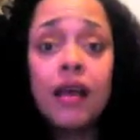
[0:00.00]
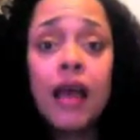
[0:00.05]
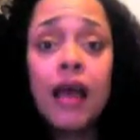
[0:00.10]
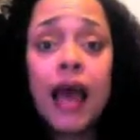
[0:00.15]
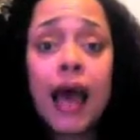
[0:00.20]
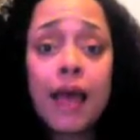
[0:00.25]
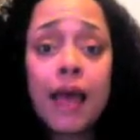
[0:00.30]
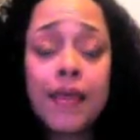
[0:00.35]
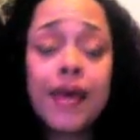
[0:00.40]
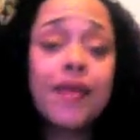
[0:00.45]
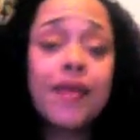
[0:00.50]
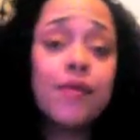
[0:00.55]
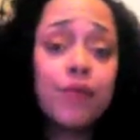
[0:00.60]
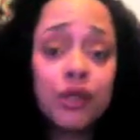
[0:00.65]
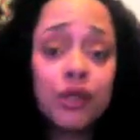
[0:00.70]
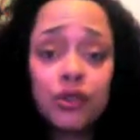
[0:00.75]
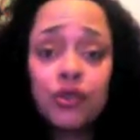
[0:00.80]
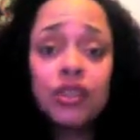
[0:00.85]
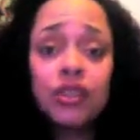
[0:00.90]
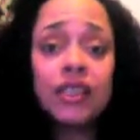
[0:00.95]
And they're the
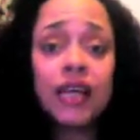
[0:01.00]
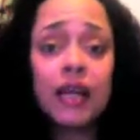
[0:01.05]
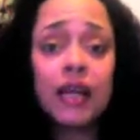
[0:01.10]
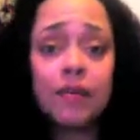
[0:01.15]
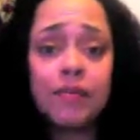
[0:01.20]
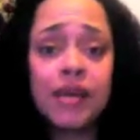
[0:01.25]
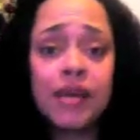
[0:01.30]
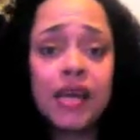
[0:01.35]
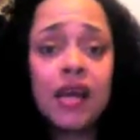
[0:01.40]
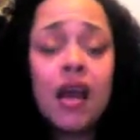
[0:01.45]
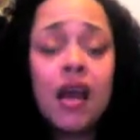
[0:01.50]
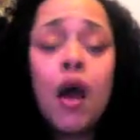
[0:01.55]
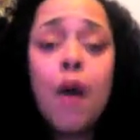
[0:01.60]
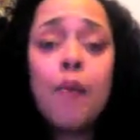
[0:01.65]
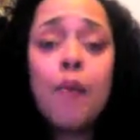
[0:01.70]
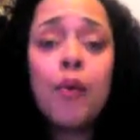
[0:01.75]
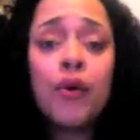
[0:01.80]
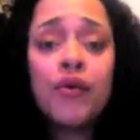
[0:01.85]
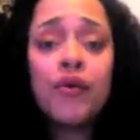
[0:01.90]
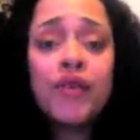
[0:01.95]
ones who's telling me
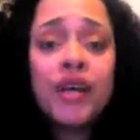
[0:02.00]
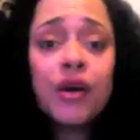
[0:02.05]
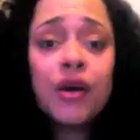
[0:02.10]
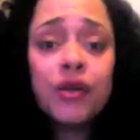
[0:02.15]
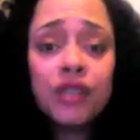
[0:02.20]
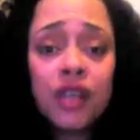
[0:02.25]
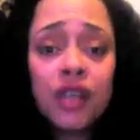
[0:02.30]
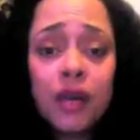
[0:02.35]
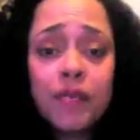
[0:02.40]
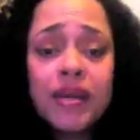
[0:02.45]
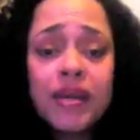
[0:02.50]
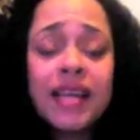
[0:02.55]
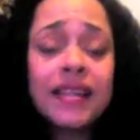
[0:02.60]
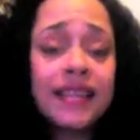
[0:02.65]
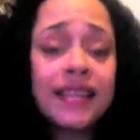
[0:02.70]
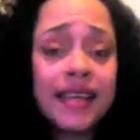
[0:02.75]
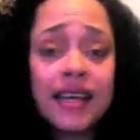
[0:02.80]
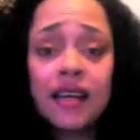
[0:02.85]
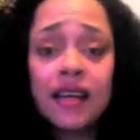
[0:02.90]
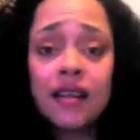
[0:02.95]
Puerto Rico is going to be a
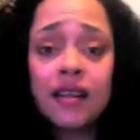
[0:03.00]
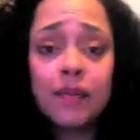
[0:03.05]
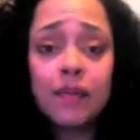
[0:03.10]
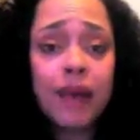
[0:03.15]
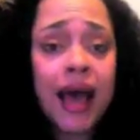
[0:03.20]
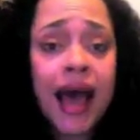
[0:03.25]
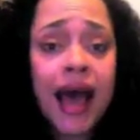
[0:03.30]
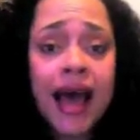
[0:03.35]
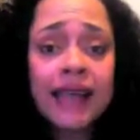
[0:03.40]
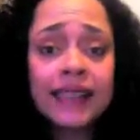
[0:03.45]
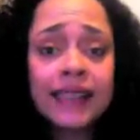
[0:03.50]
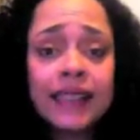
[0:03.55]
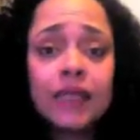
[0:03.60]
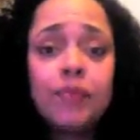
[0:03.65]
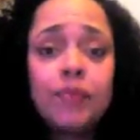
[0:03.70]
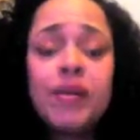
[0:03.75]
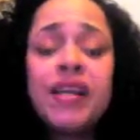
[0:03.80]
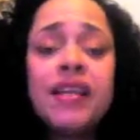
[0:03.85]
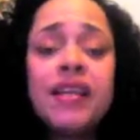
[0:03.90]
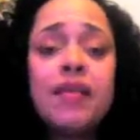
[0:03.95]
thing of the past. It's
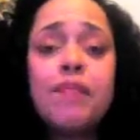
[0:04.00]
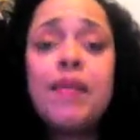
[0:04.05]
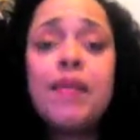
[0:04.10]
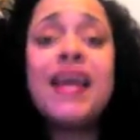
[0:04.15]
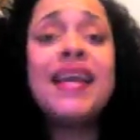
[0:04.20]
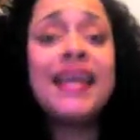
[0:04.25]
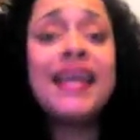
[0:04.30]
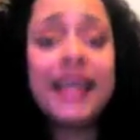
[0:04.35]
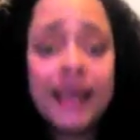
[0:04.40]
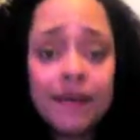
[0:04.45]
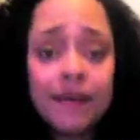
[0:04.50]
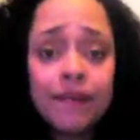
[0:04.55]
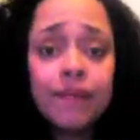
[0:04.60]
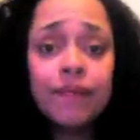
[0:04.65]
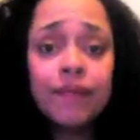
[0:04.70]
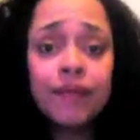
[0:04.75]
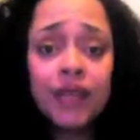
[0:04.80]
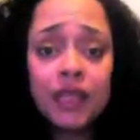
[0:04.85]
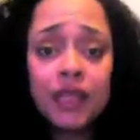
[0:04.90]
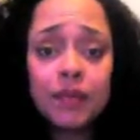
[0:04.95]
been in the making.
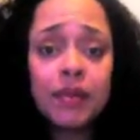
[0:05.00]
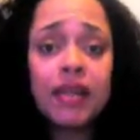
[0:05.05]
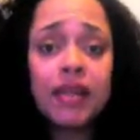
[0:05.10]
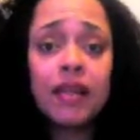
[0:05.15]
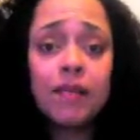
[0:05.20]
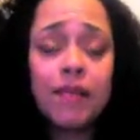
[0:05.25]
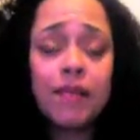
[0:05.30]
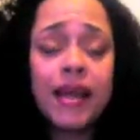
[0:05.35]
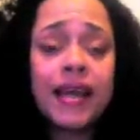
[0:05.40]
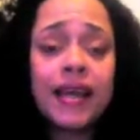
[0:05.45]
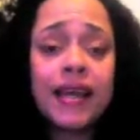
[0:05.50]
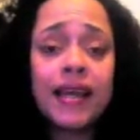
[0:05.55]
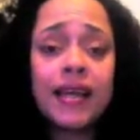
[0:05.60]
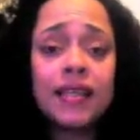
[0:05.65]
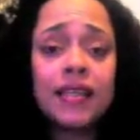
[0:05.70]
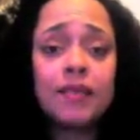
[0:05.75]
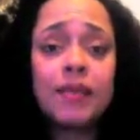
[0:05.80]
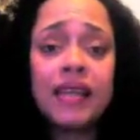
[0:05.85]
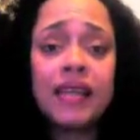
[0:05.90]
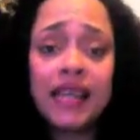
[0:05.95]
It's been in the making.
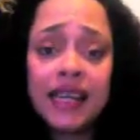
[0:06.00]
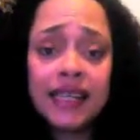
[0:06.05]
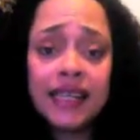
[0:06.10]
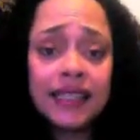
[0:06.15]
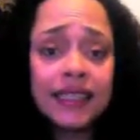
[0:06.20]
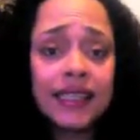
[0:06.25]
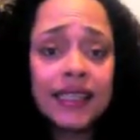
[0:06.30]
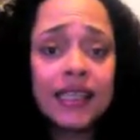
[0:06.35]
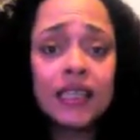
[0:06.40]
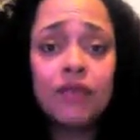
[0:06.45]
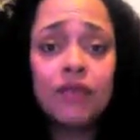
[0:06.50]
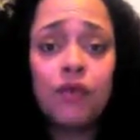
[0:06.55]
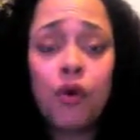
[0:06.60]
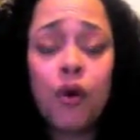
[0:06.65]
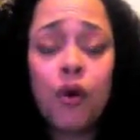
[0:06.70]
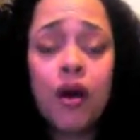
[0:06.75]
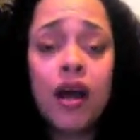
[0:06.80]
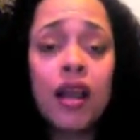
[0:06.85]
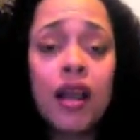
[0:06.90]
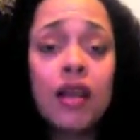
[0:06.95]
It's been leading to this
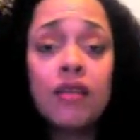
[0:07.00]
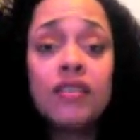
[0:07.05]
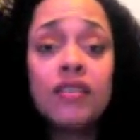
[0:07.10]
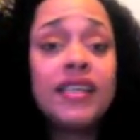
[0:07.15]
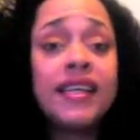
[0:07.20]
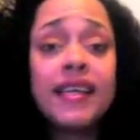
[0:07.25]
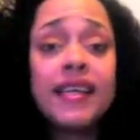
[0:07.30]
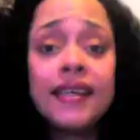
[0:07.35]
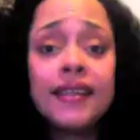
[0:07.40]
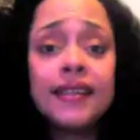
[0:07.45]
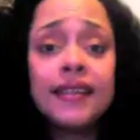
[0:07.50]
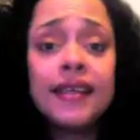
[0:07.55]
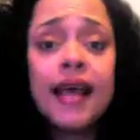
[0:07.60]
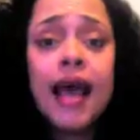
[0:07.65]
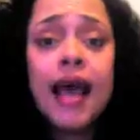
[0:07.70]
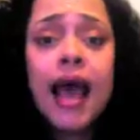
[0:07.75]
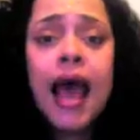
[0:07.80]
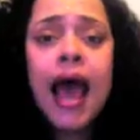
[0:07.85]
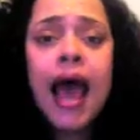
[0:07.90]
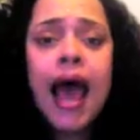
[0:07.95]
for years.
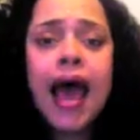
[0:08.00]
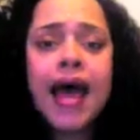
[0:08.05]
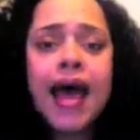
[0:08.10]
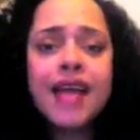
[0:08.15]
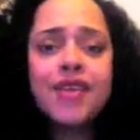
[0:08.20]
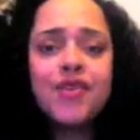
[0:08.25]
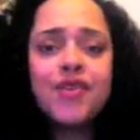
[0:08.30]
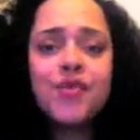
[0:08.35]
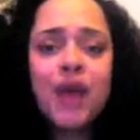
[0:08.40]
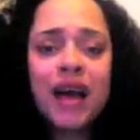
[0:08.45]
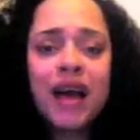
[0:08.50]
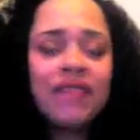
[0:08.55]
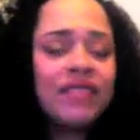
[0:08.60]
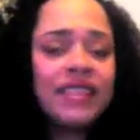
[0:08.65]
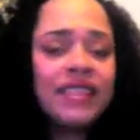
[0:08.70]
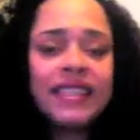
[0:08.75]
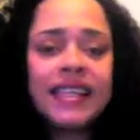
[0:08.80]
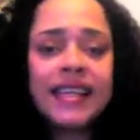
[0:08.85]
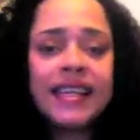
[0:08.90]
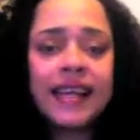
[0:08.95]
And you haven't
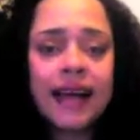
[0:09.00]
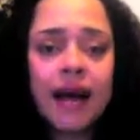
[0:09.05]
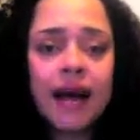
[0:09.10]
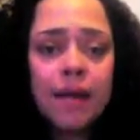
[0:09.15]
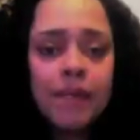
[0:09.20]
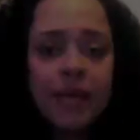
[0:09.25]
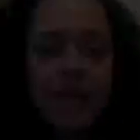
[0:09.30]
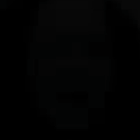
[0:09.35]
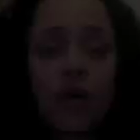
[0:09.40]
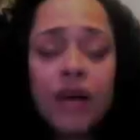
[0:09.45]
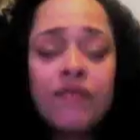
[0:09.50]
seen it coming.